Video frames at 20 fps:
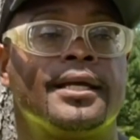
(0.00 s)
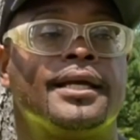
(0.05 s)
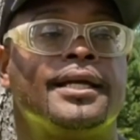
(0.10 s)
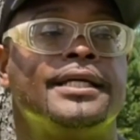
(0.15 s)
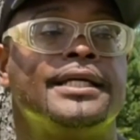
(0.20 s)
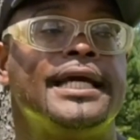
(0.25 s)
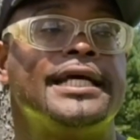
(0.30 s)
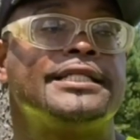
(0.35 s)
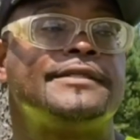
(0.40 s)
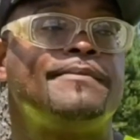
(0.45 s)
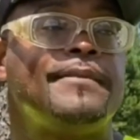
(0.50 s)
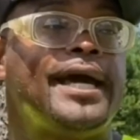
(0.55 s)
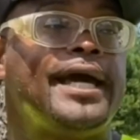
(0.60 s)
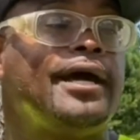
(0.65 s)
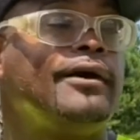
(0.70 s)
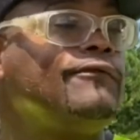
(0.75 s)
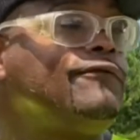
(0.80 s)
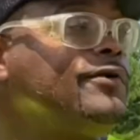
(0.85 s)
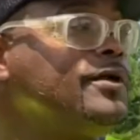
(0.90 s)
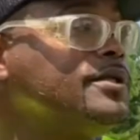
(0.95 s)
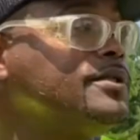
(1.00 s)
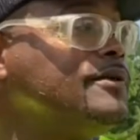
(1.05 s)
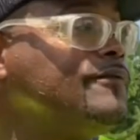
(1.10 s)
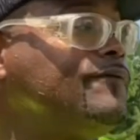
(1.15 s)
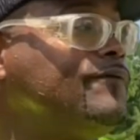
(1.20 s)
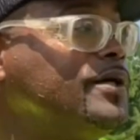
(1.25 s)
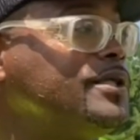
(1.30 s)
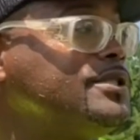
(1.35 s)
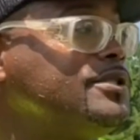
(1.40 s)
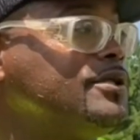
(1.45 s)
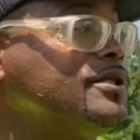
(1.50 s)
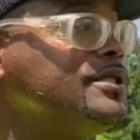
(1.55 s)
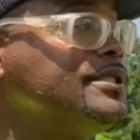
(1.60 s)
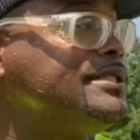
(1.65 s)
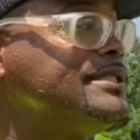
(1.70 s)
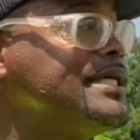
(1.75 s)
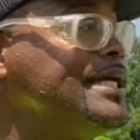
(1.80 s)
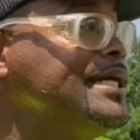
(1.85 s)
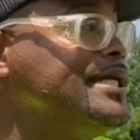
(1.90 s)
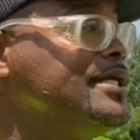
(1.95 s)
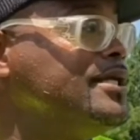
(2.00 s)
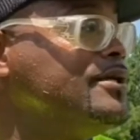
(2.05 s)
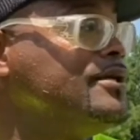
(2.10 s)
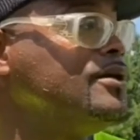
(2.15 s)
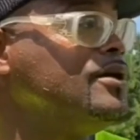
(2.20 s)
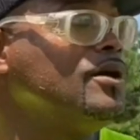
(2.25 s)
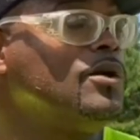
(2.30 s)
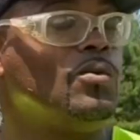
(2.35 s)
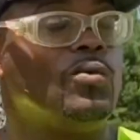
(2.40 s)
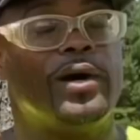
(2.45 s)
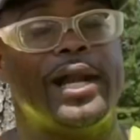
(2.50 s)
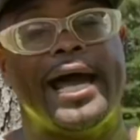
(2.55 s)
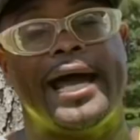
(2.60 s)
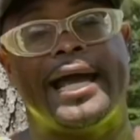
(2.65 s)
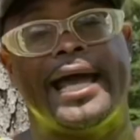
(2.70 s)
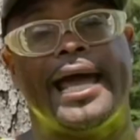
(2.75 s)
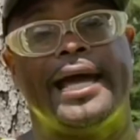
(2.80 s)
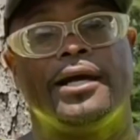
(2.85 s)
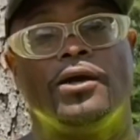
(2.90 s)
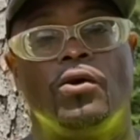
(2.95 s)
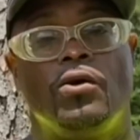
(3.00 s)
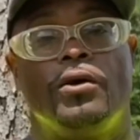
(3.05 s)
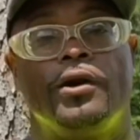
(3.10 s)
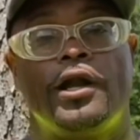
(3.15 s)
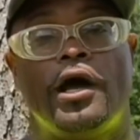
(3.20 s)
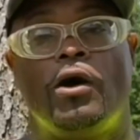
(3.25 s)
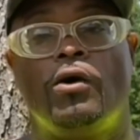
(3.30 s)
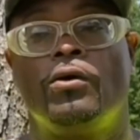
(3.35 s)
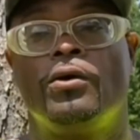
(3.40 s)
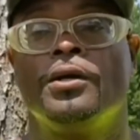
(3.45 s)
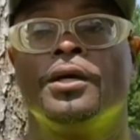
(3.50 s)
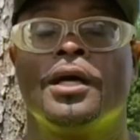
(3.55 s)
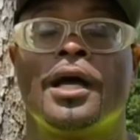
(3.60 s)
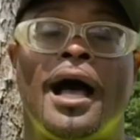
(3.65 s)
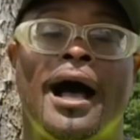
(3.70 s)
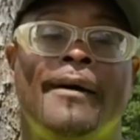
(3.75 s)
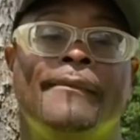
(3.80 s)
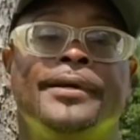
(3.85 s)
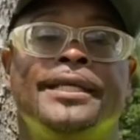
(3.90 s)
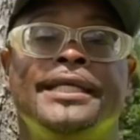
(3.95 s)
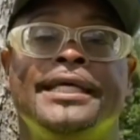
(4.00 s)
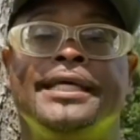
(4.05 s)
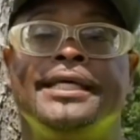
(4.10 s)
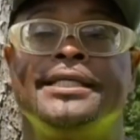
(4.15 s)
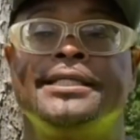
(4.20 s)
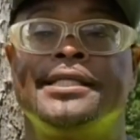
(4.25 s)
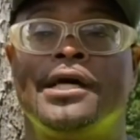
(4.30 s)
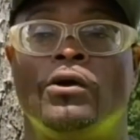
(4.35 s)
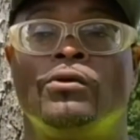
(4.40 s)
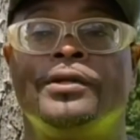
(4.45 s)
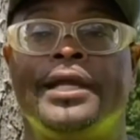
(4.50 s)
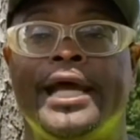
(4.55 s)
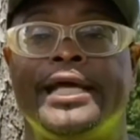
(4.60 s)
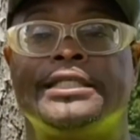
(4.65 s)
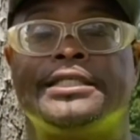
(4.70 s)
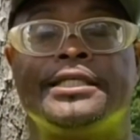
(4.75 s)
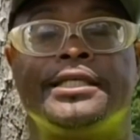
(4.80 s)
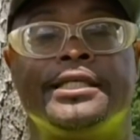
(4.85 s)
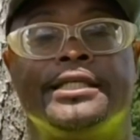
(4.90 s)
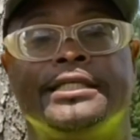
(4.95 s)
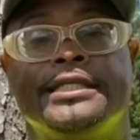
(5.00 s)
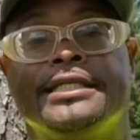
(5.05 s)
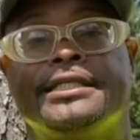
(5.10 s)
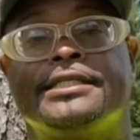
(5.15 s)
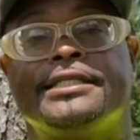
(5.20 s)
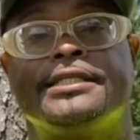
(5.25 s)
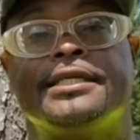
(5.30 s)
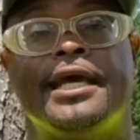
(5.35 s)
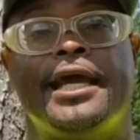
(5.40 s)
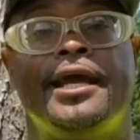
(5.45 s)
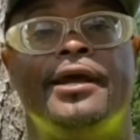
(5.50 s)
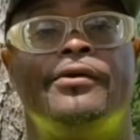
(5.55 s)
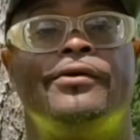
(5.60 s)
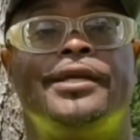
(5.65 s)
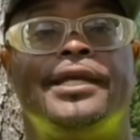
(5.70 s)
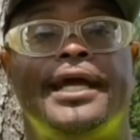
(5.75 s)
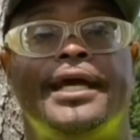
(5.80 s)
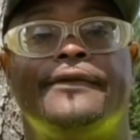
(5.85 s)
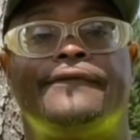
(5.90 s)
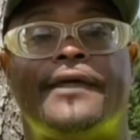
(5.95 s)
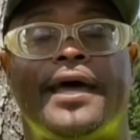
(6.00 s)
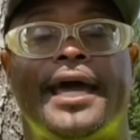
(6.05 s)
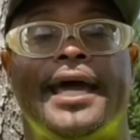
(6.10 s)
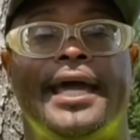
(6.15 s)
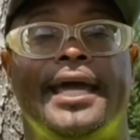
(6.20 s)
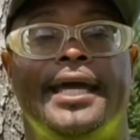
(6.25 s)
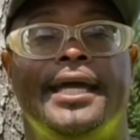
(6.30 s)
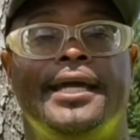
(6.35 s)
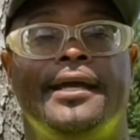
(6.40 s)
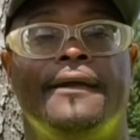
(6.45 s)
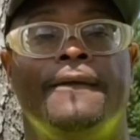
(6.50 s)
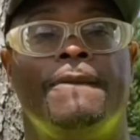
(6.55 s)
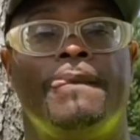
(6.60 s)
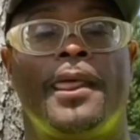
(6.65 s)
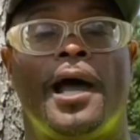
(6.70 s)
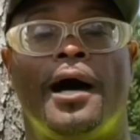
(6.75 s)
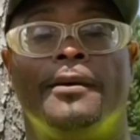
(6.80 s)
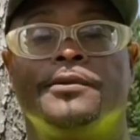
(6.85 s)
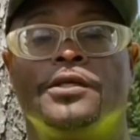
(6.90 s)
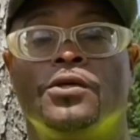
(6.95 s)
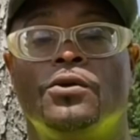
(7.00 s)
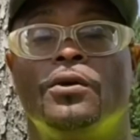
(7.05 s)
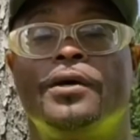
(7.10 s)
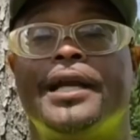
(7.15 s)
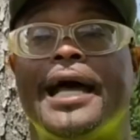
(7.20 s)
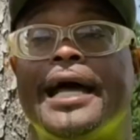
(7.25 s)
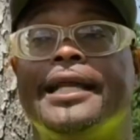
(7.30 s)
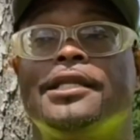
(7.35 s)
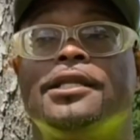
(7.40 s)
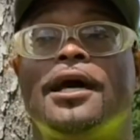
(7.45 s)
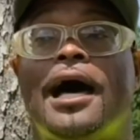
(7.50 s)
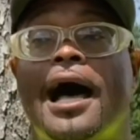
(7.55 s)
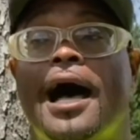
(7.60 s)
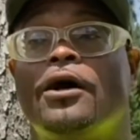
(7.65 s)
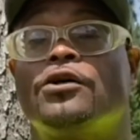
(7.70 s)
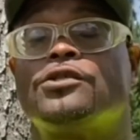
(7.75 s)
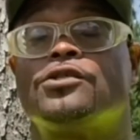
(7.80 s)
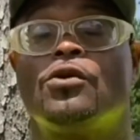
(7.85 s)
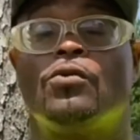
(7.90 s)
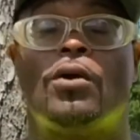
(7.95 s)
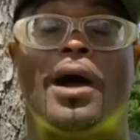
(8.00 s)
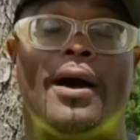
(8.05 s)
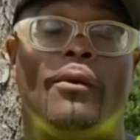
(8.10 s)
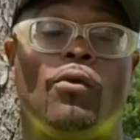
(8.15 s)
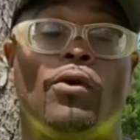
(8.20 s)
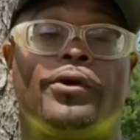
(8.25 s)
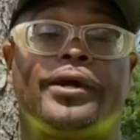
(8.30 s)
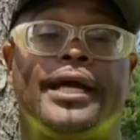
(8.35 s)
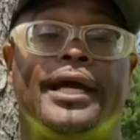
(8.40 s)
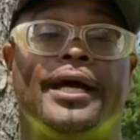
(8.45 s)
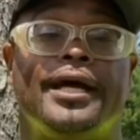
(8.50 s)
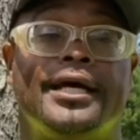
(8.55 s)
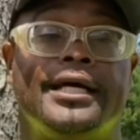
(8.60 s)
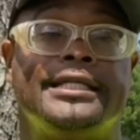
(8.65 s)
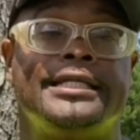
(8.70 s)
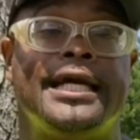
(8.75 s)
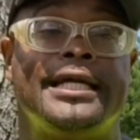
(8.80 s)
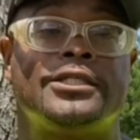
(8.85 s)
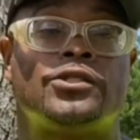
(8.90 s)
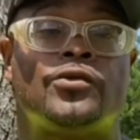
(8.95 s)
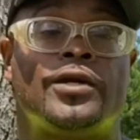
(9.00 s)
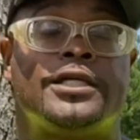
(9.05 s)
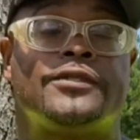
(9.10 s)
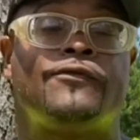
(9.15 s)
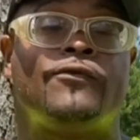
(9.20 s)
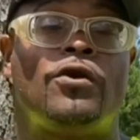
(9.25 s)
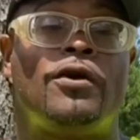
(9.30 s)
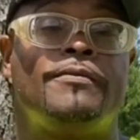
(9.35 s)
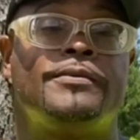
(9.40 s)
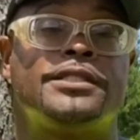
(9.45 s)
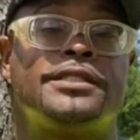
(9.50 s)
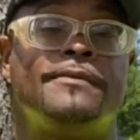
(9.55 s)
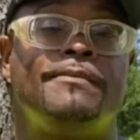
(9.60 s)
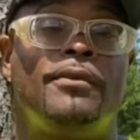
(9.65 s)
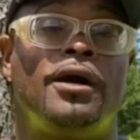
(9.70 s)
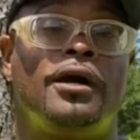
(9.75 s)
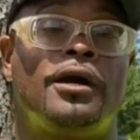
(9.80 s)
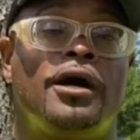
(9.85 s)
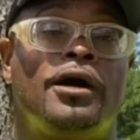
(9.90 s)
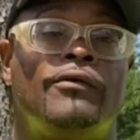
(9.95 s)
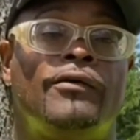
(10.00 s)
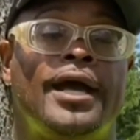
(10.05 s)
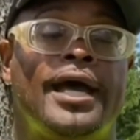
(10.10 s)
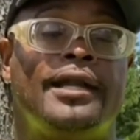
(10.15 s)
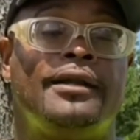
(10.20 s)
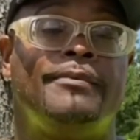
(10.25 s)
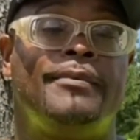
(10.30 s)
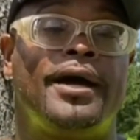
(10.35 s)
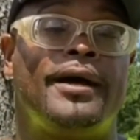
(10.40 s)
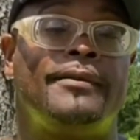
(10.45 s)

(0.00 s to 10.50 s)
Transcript: Yes, ma'am. For to continue what I got going on, I'm gonna need donation, because this is an everyday thing I'm doing. I work at Hyundai Transformers in Montgomery, Alabama.